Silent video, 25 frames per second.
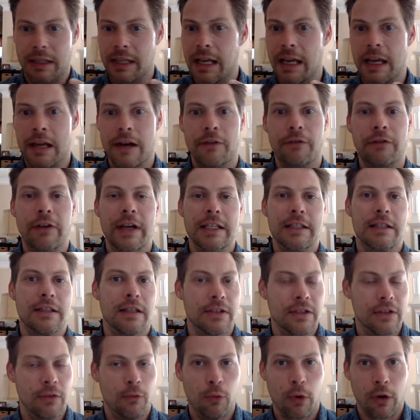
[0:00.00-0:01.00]
interface
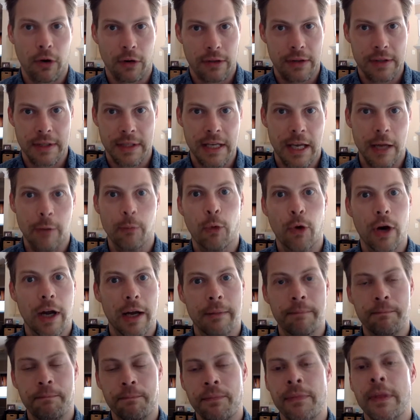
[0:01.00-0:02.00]
doesn't work the same way.
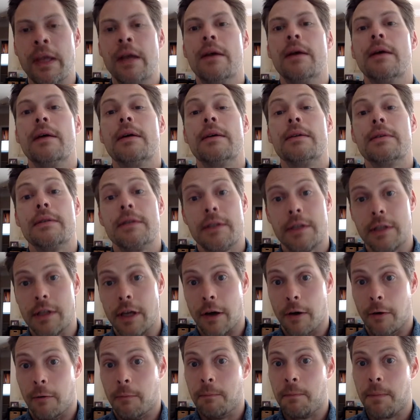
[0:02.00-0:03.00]

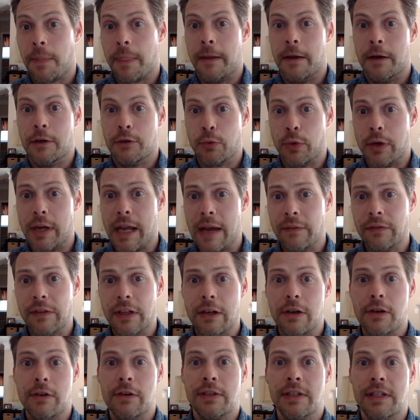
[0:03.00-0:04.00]
So here's what you have to
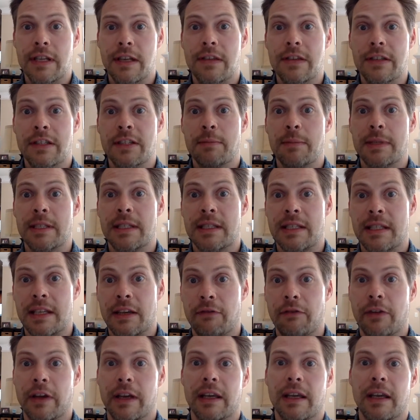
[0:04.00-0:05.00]
do to see the
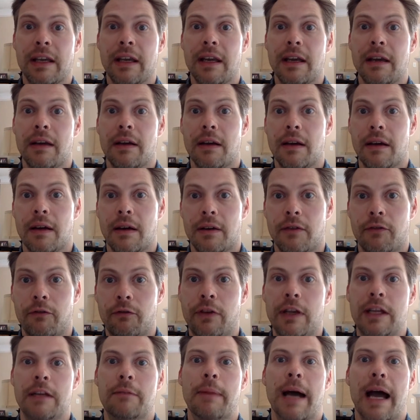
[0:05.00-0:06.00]
specific
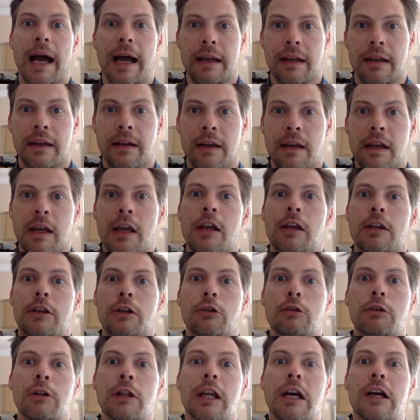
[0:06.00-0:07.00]
feedback. You
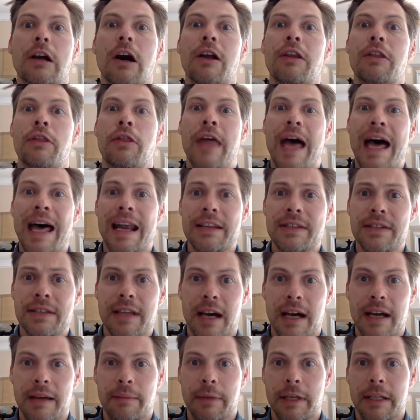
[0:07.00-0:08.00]
click on that
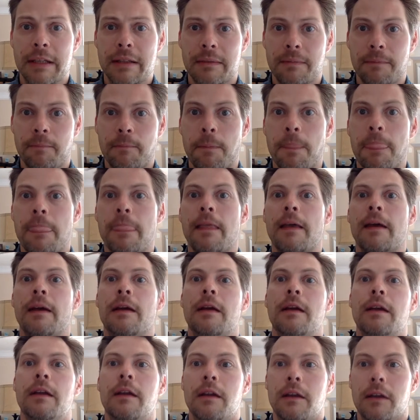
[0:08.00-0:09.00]
assignment,
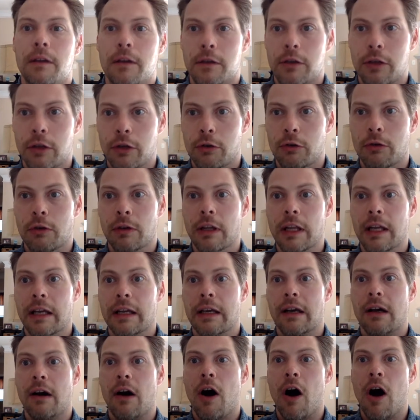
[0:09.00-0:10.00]
you
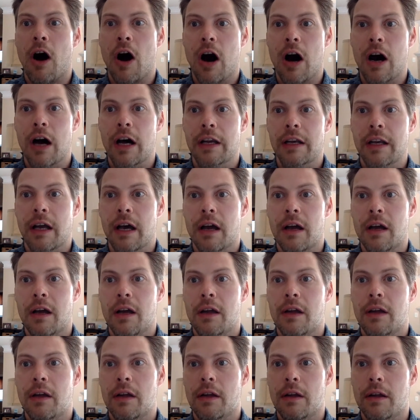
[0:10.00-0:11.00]
click on
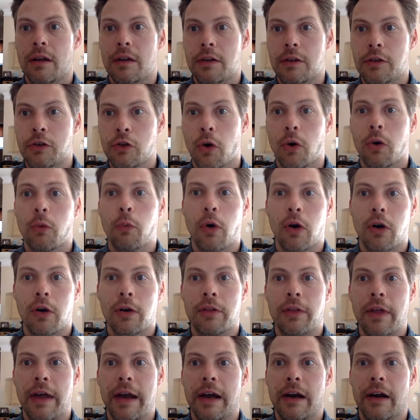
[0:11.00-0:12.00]
your work
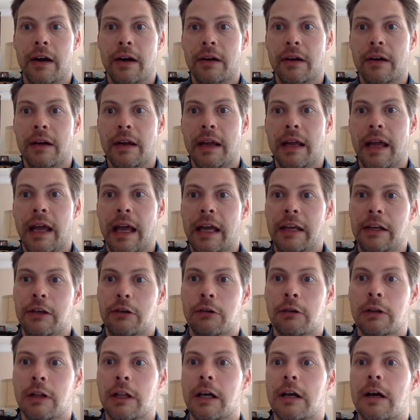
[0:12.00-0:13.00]
there, and you
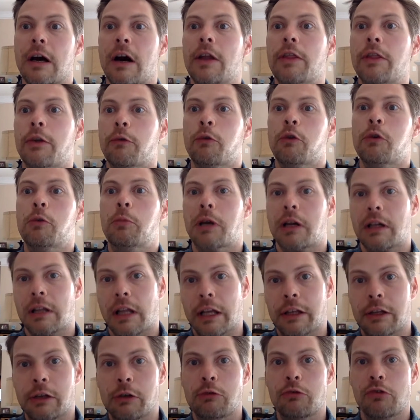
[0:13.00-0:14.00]
click on the rubric
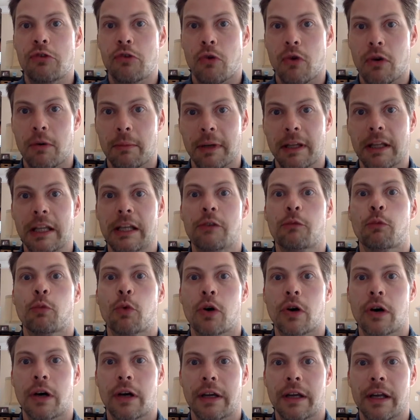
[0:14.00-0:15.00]
like you normally
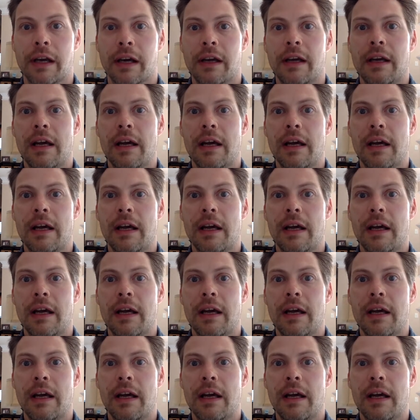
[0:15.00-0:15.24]
would.